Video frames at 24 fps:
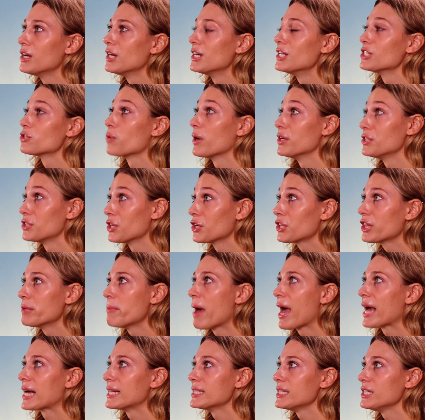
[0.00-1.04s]
So I took the
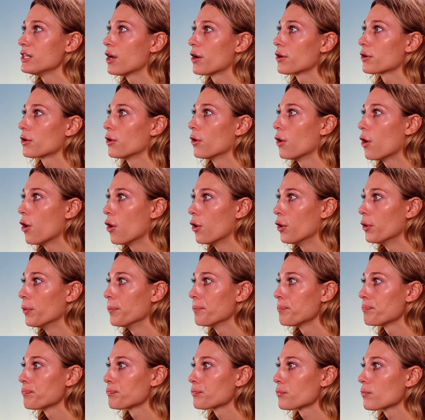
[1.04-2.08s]
magazine article
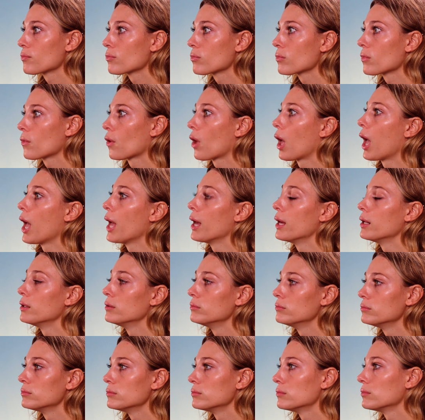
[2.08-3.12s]
home,
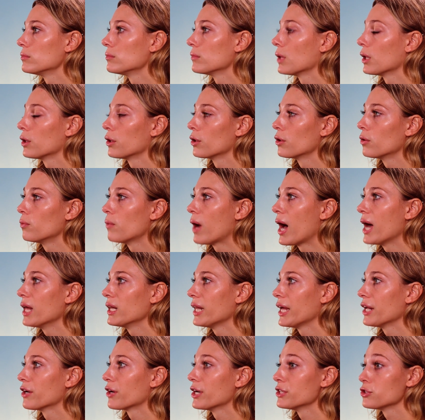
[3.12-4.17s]
and a little while
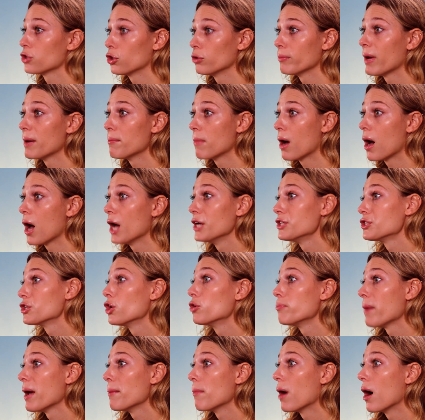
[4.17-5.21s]
later I showed
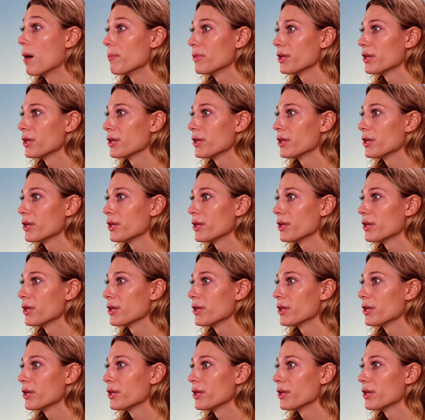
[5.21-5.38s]
my mom